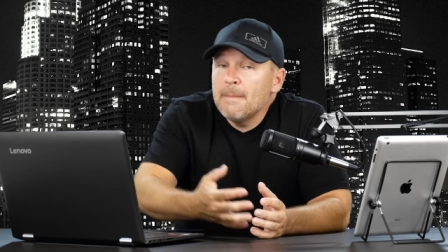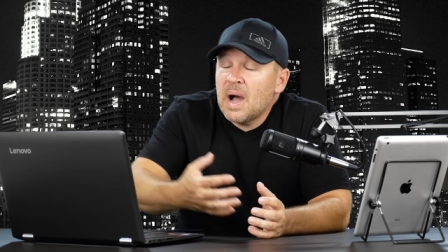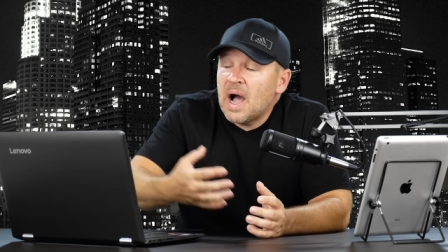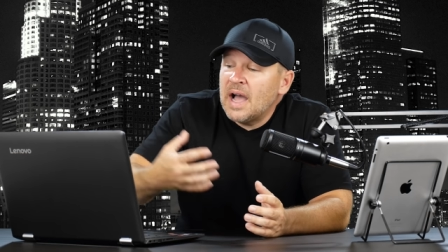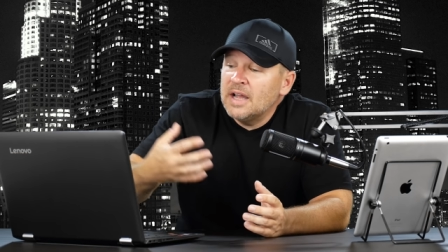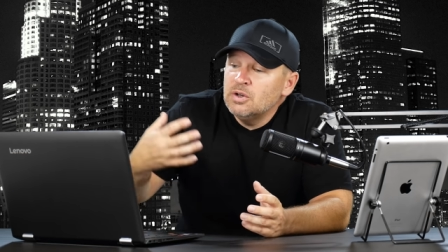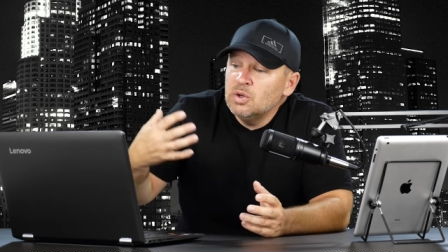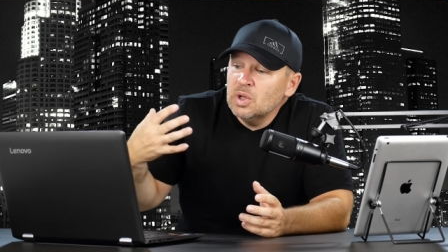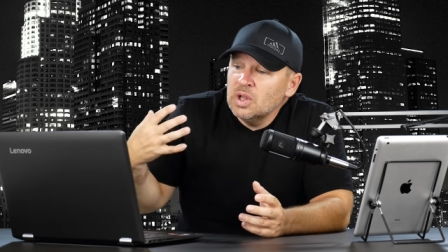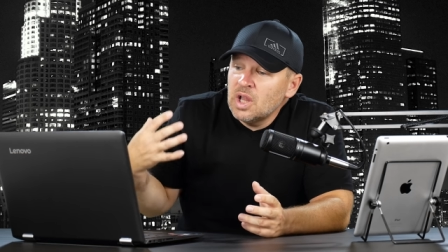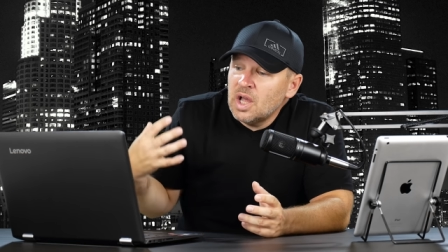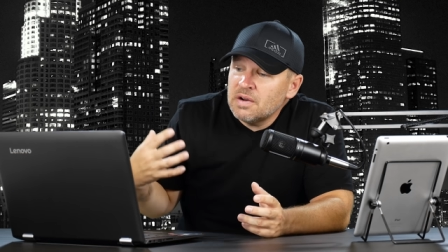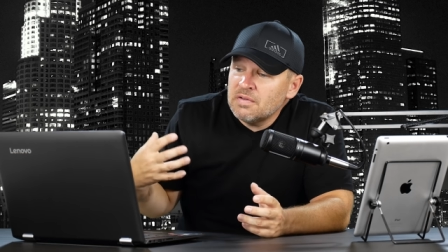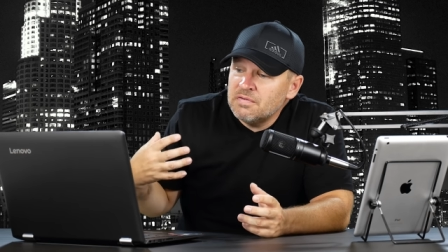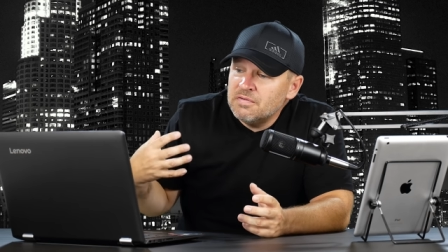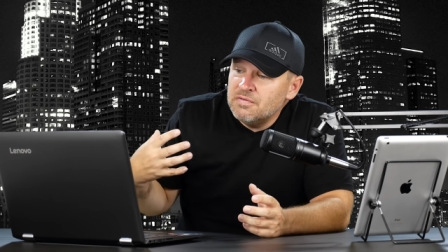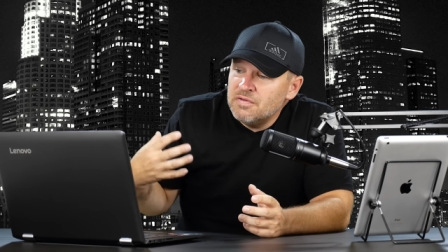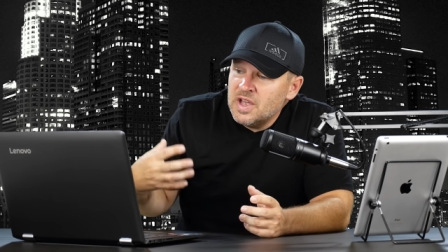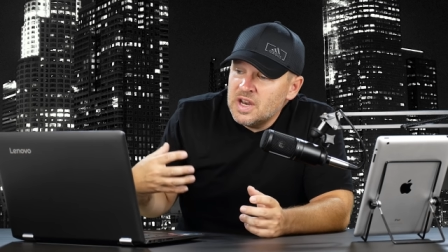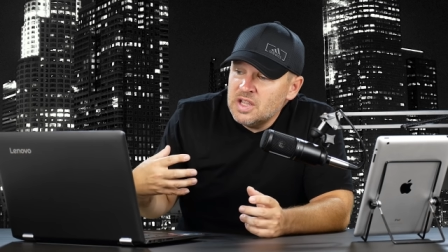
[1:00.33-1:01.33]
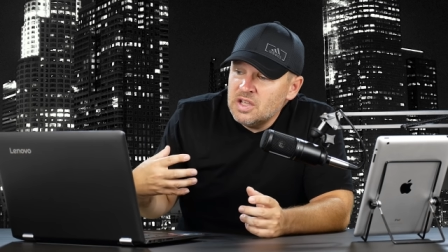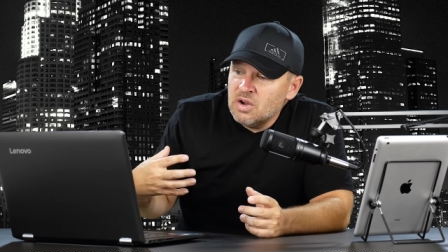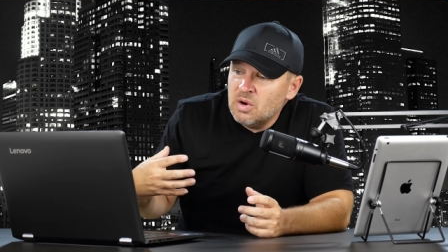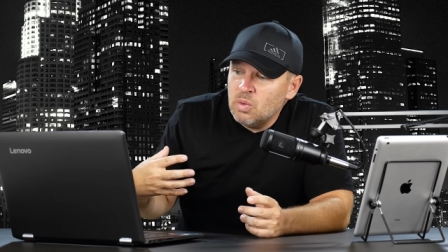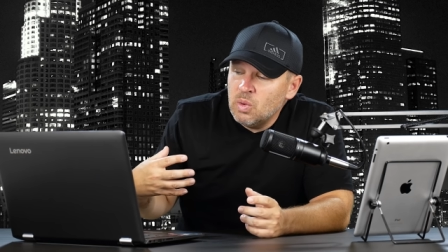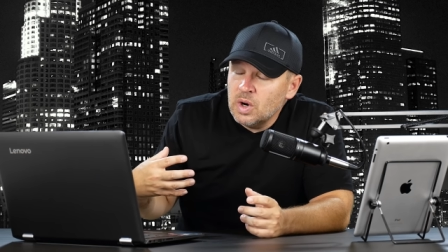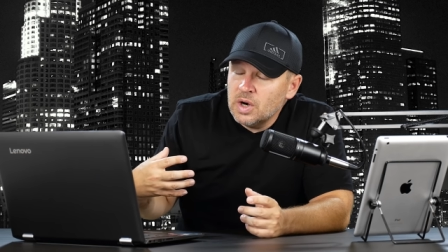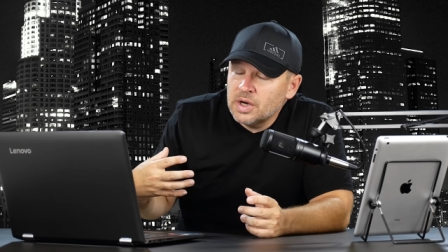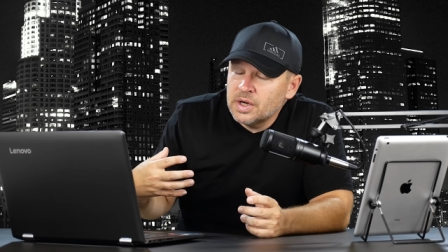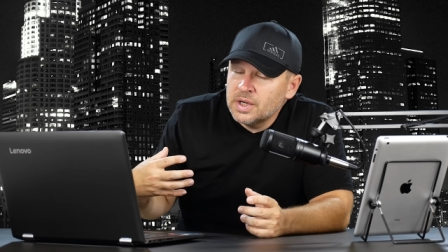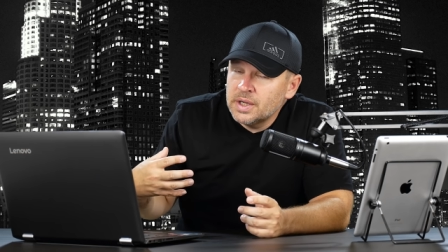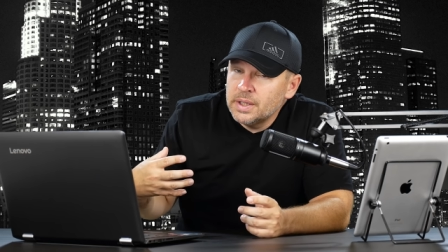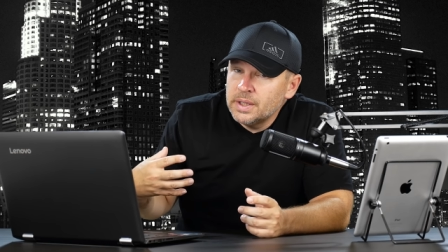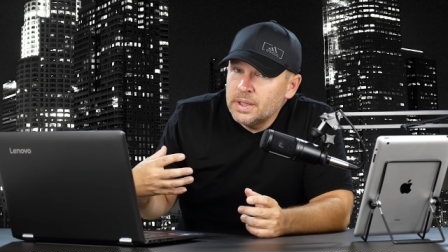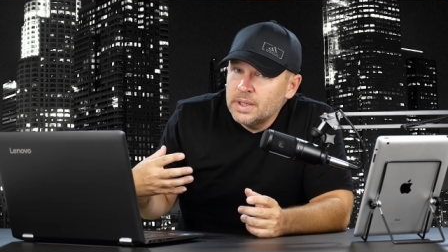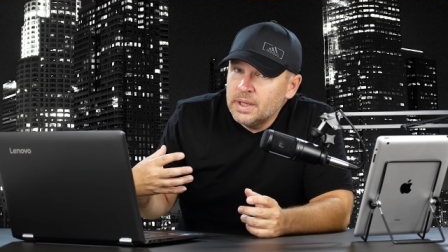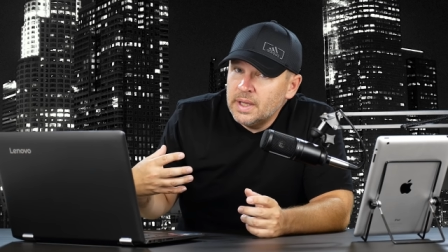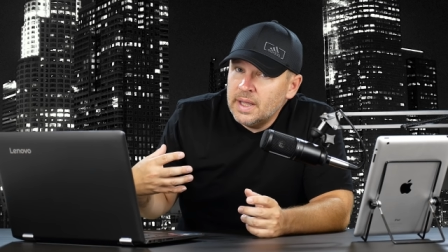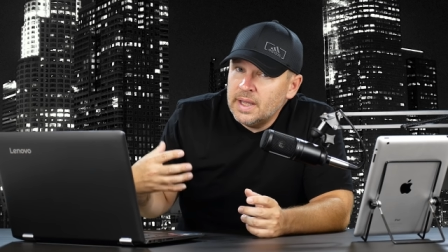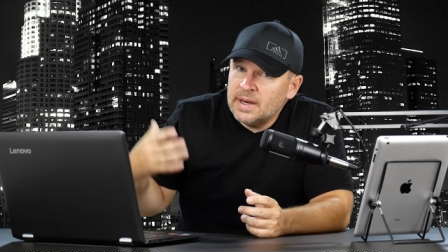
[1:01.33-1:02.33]
I do a lot of video work,
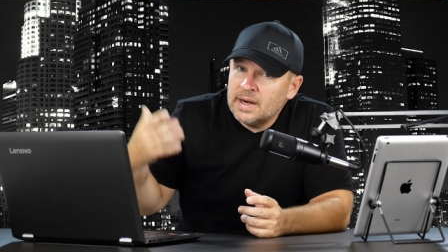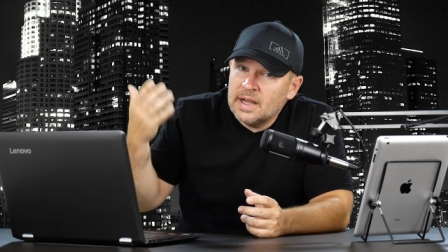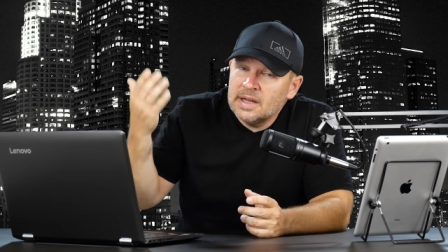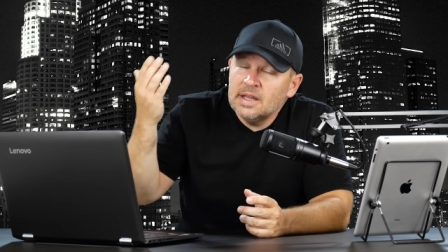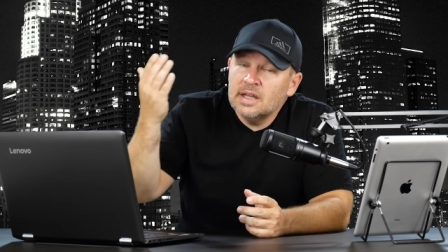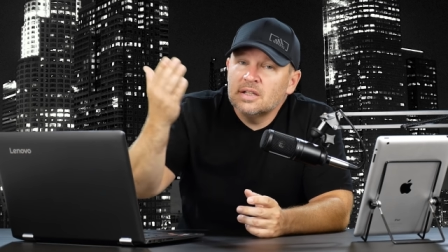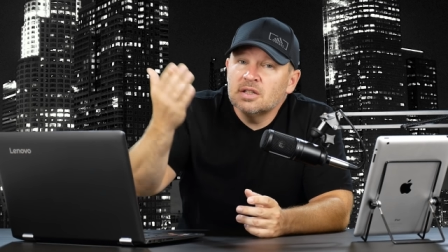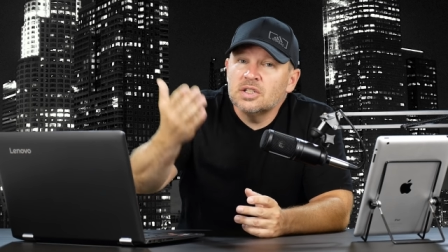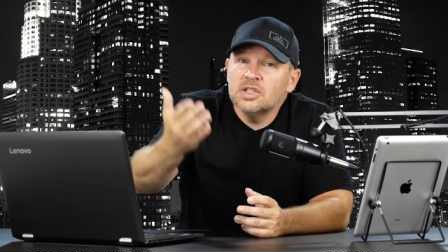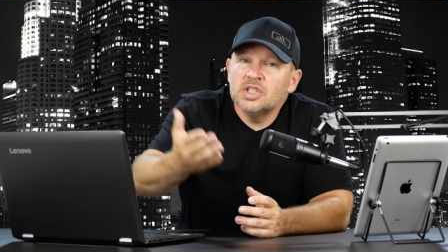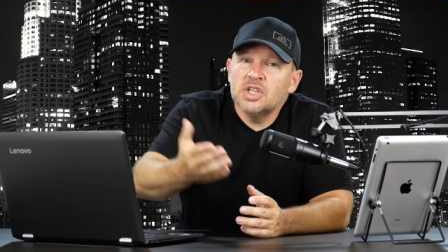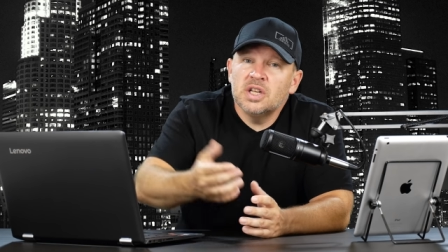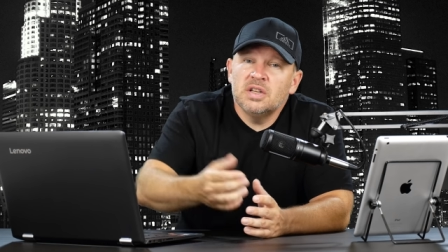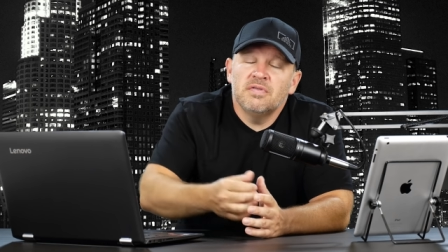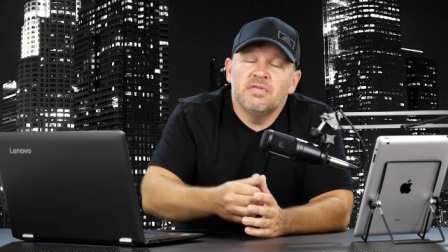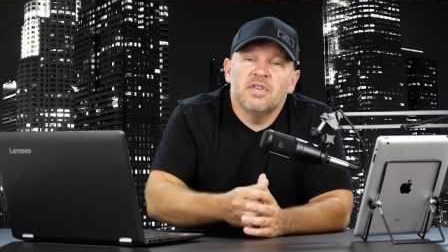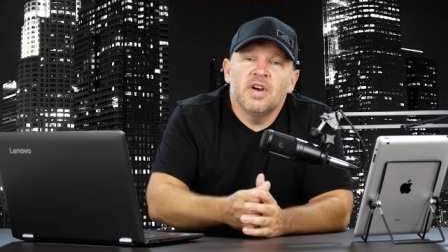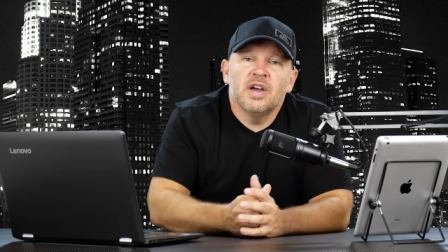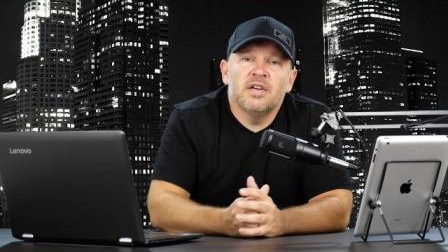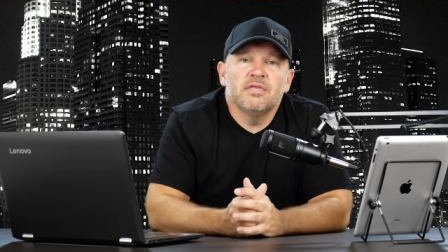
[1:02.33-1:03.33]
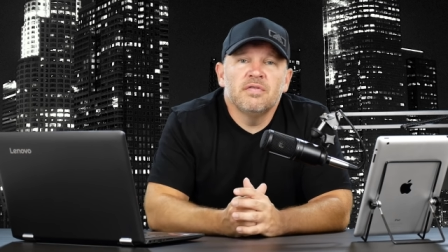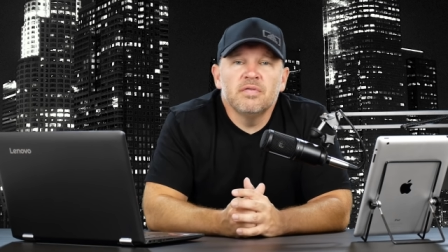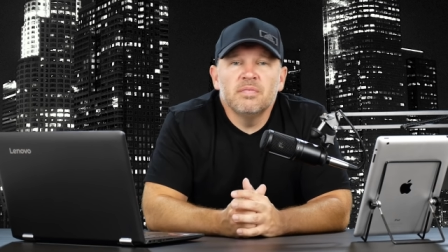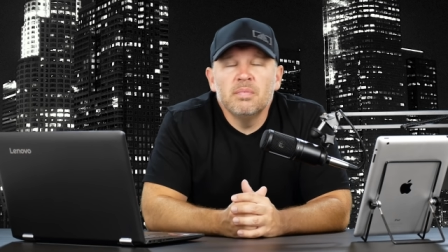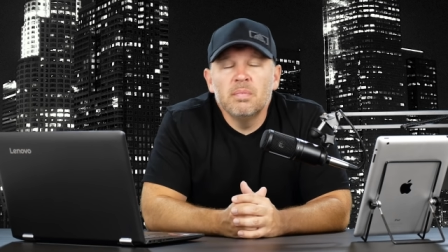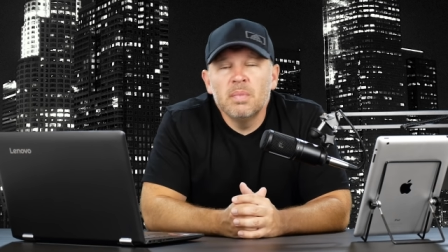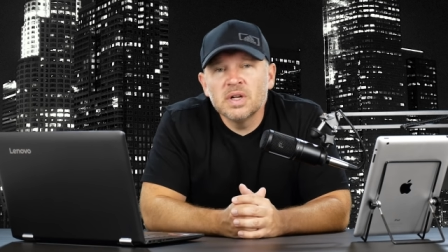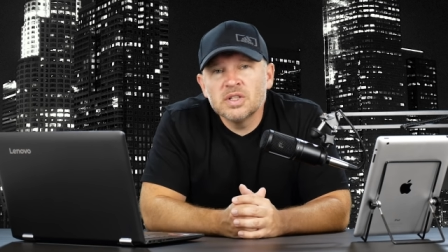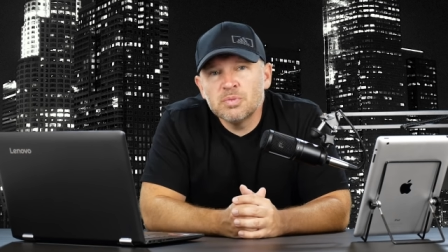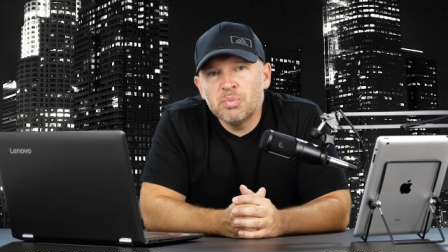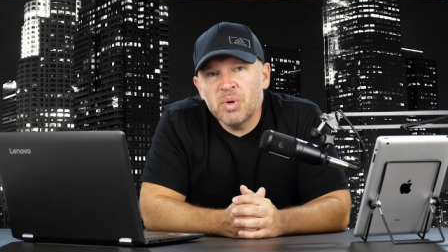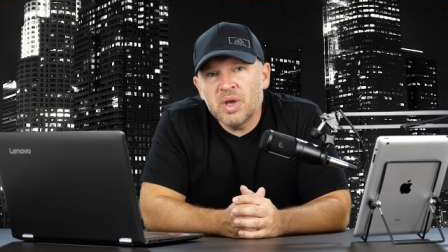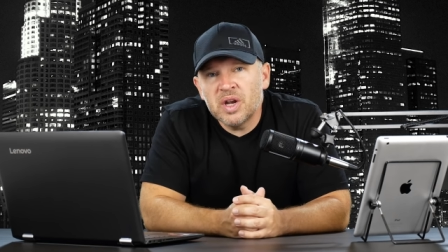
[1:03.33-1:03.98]
and I like the G85 much